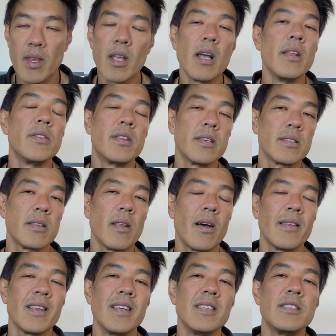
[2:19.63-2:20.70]
And this light
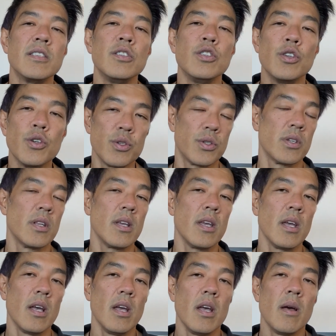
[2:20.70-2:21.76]
is usually
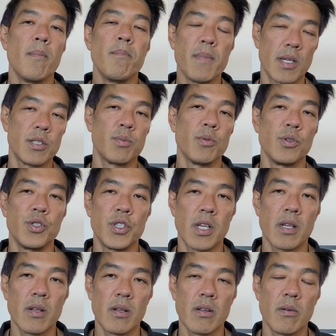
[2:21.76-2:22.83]
much more
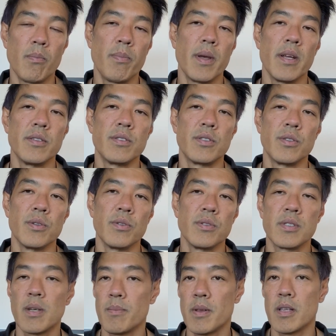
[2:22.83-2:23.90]
gentle compared to
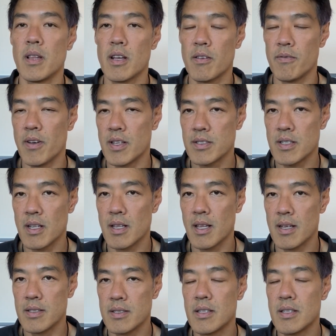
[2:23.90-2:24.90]
something like a vascular laser.